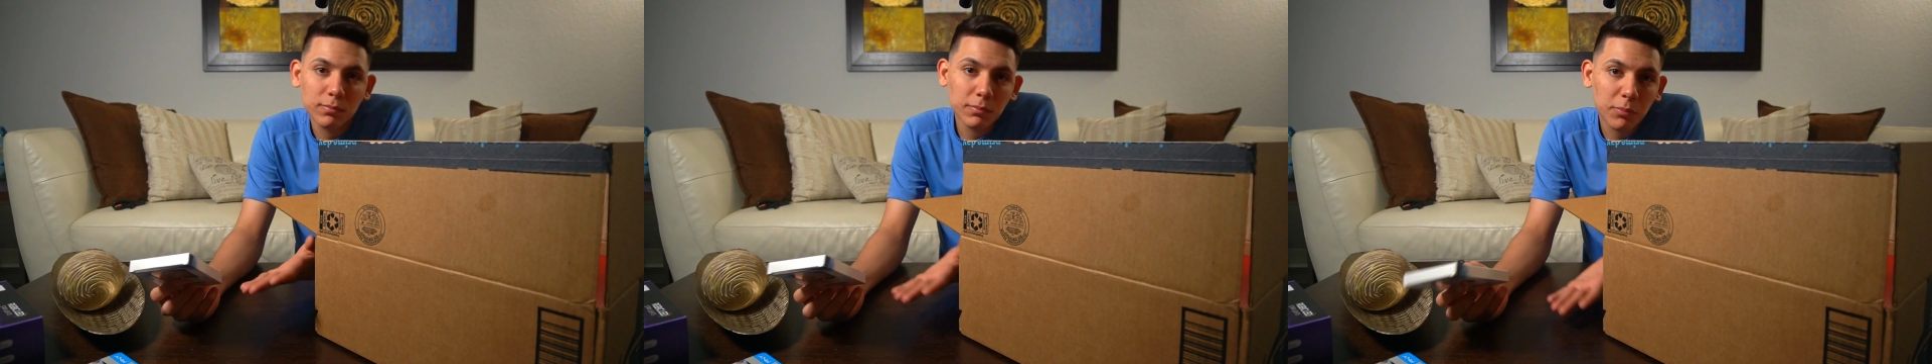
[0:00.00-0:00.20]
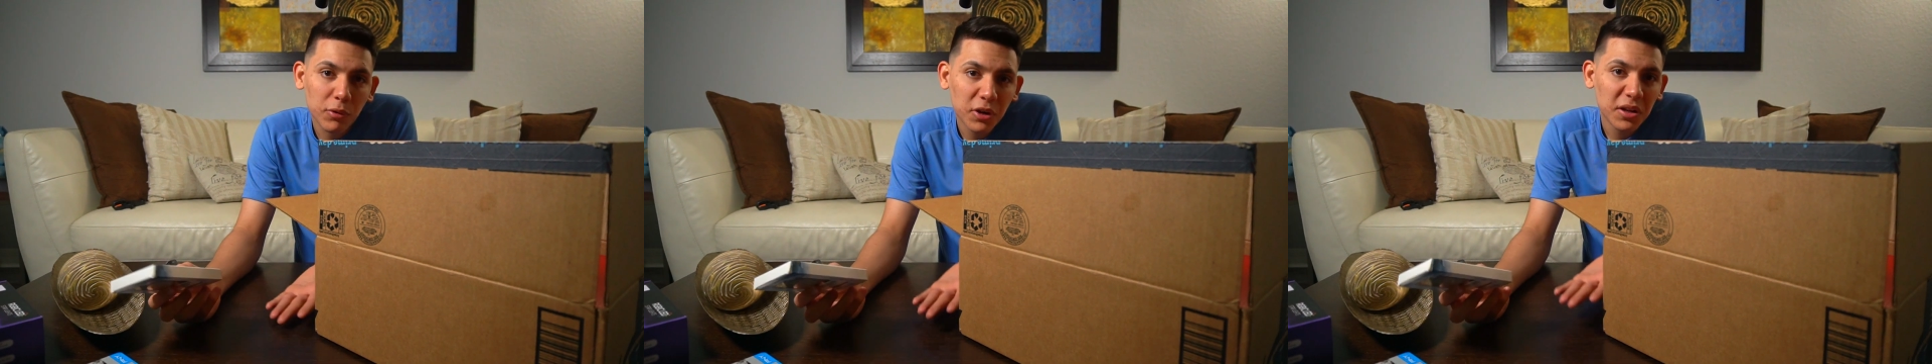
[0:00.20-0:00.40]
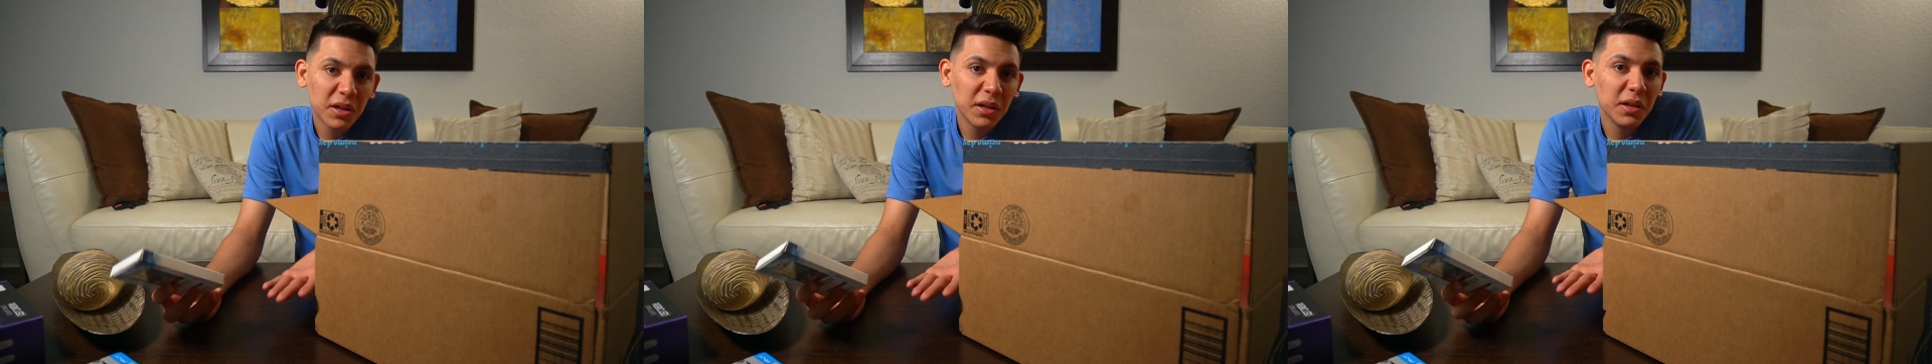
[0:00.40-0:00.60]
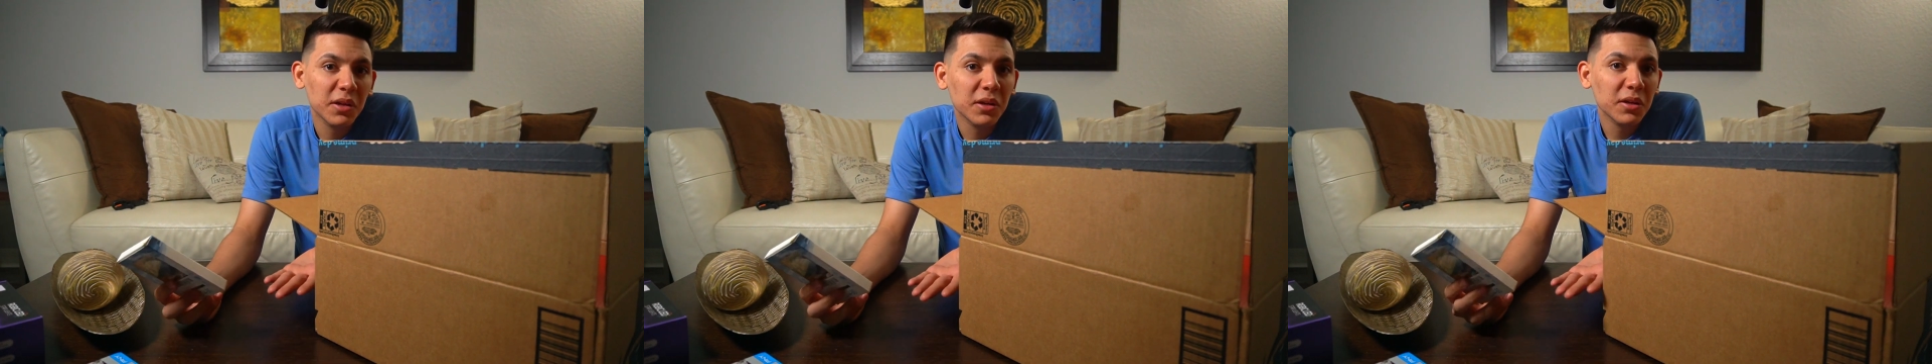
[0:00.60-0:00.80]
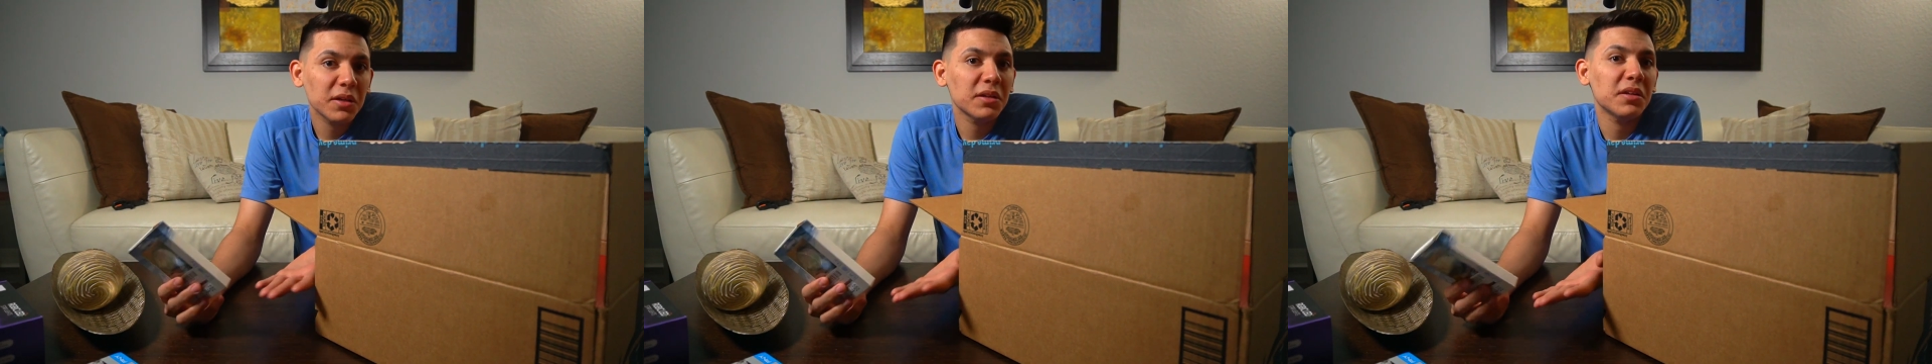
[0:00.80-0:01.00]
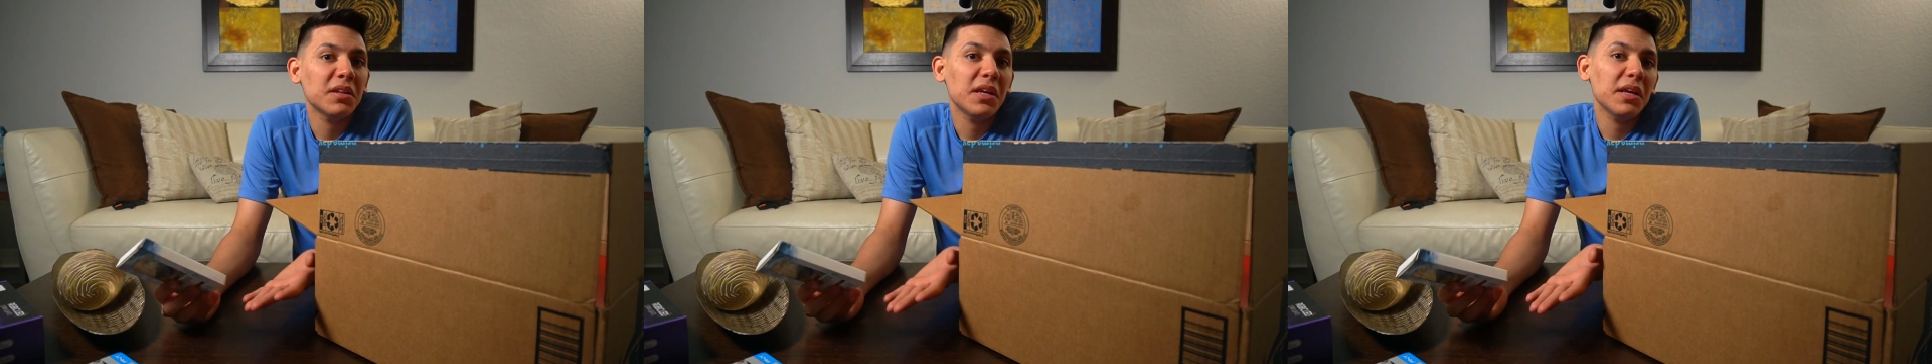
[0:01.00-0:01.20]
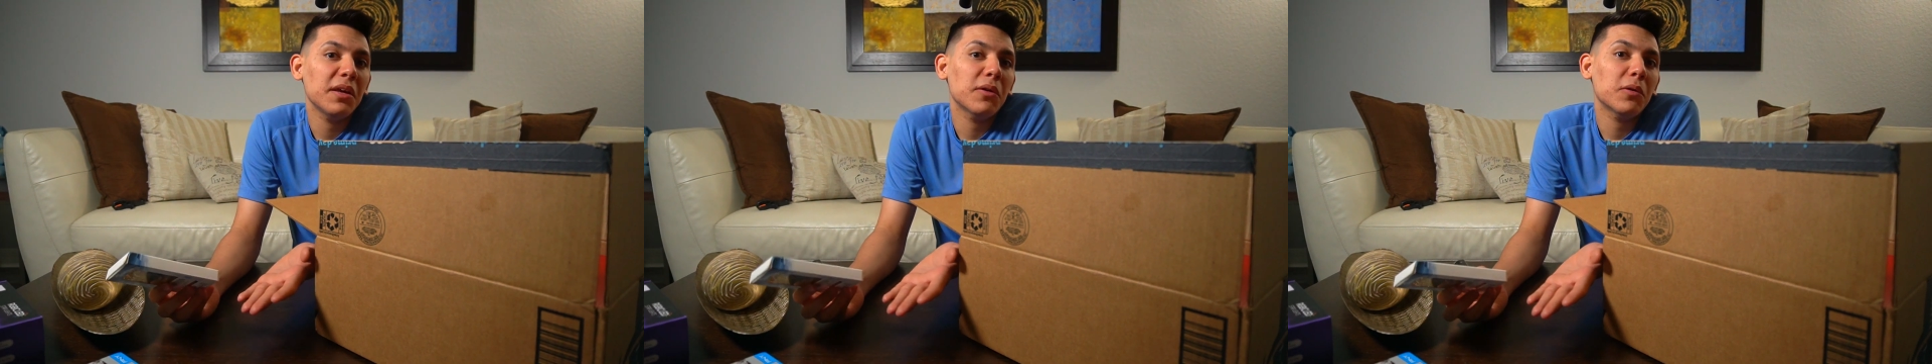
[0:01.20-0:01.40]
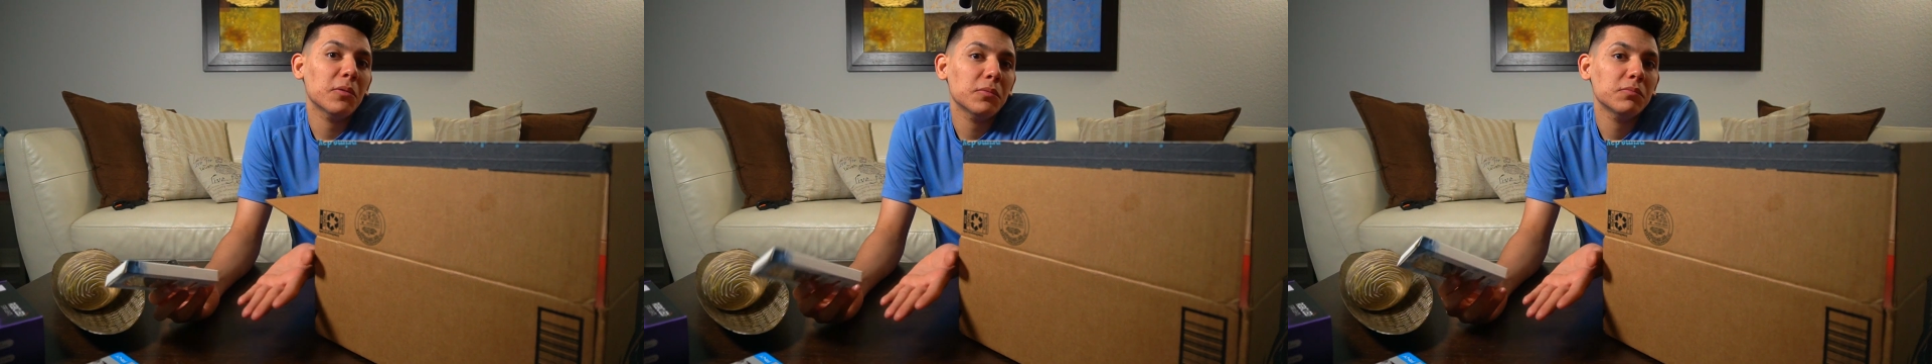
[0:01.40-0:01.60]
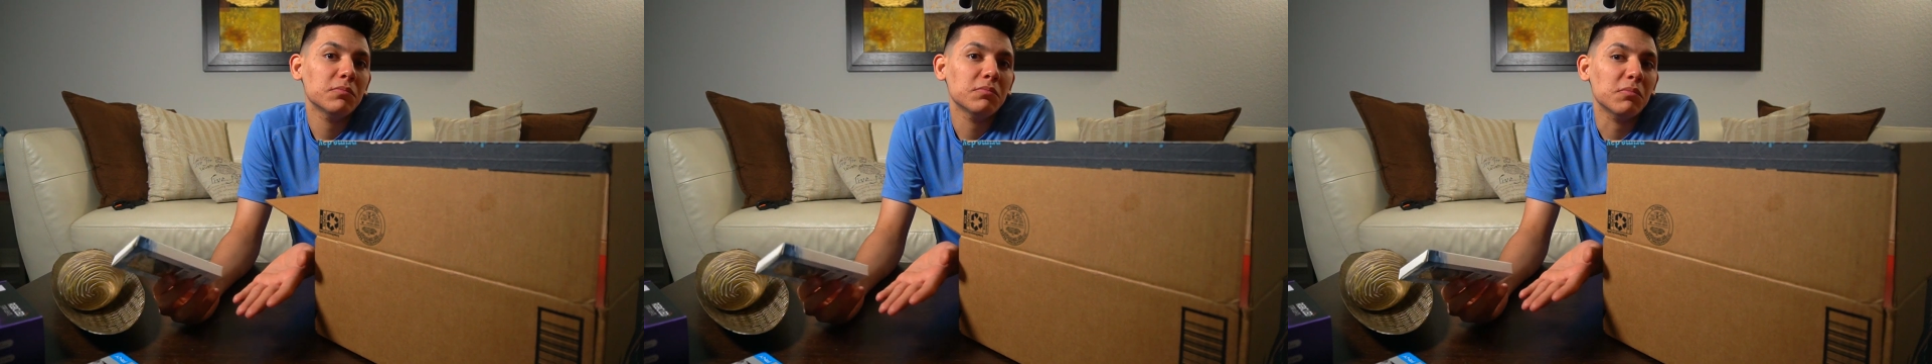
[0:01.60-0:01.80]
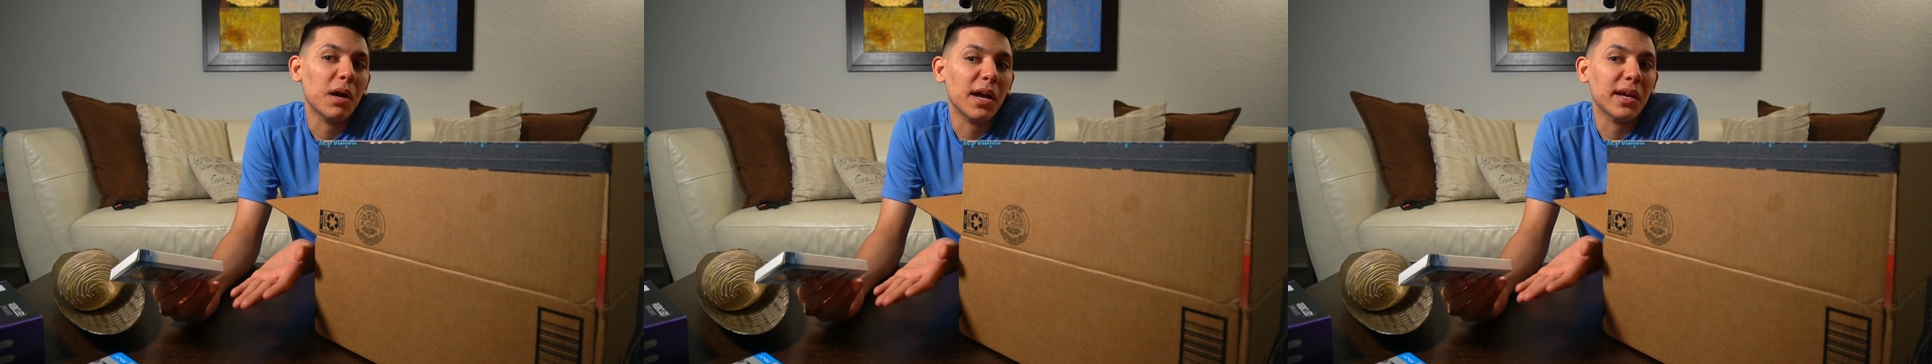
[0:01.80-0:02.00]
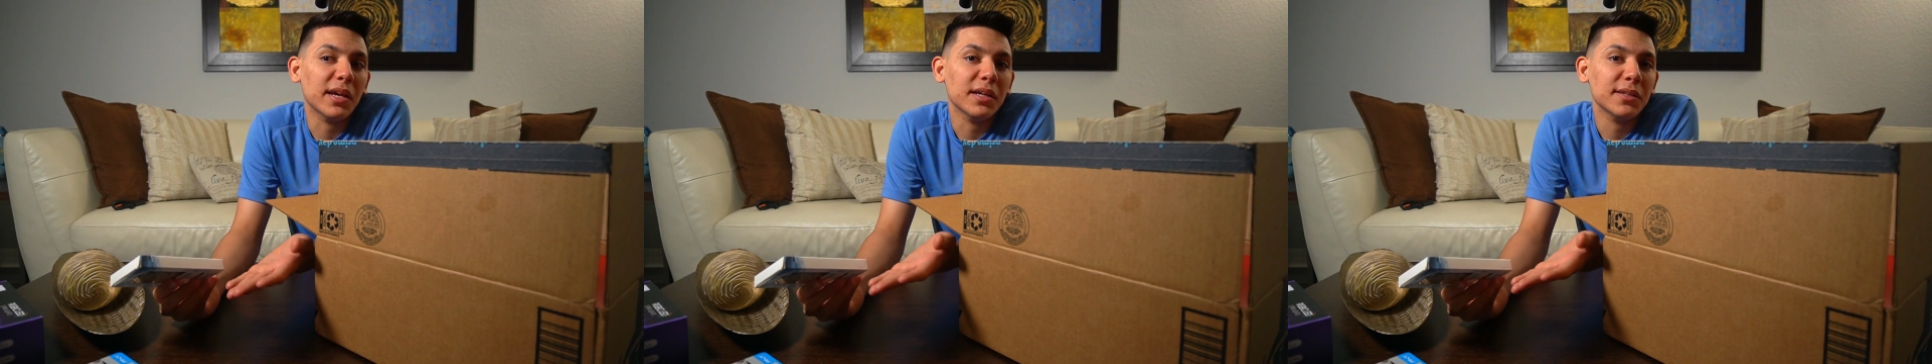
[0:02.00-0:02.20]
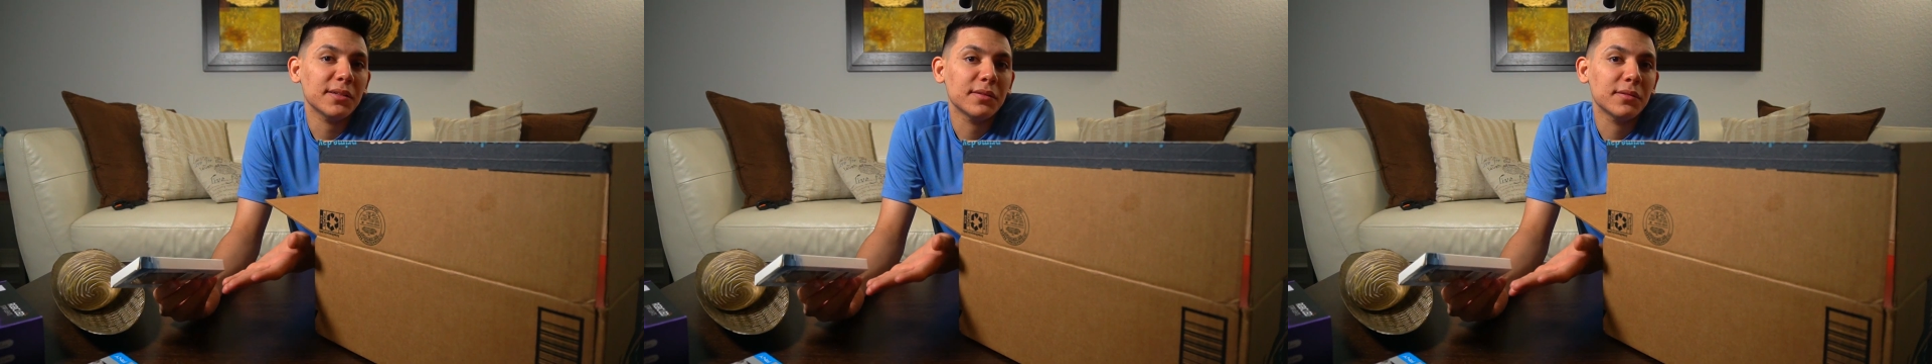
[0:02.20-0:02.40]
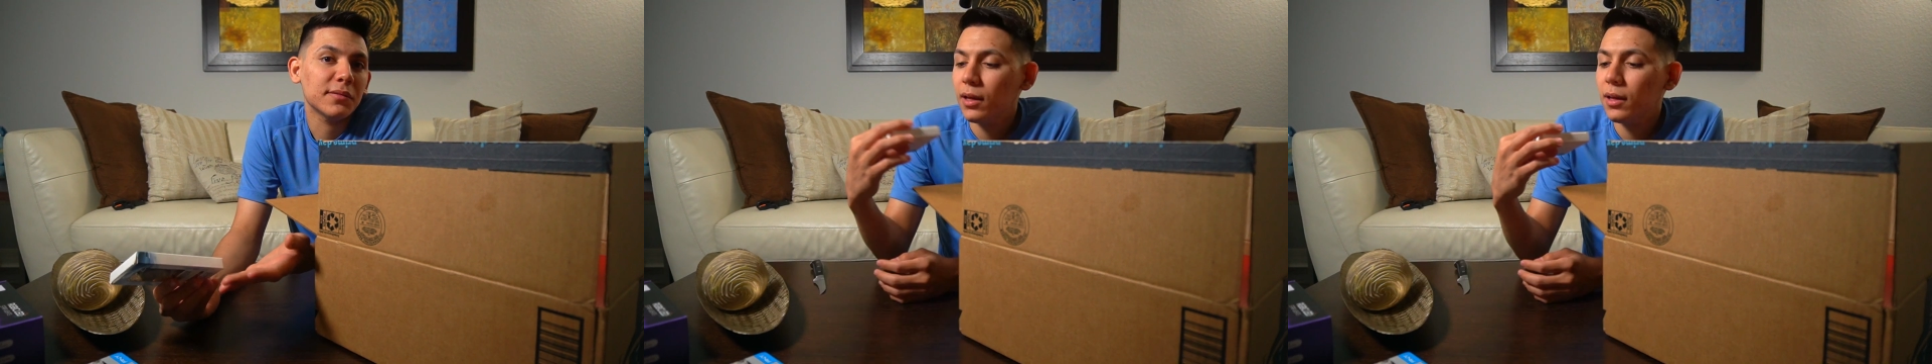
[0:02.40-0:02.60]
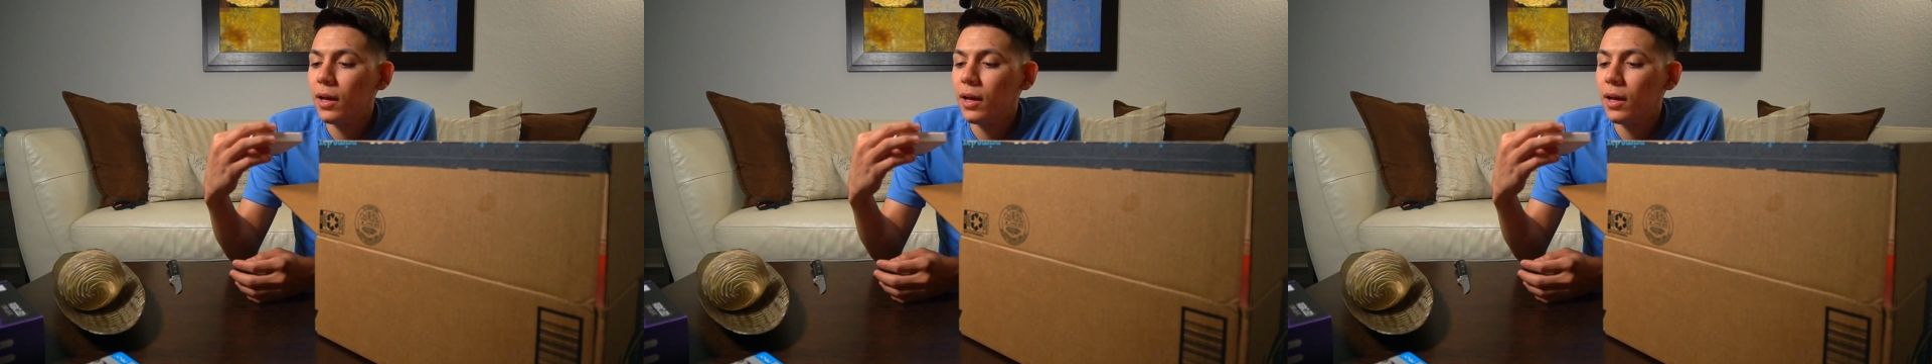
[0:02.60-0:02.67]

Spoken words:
pretty good deal, I guess.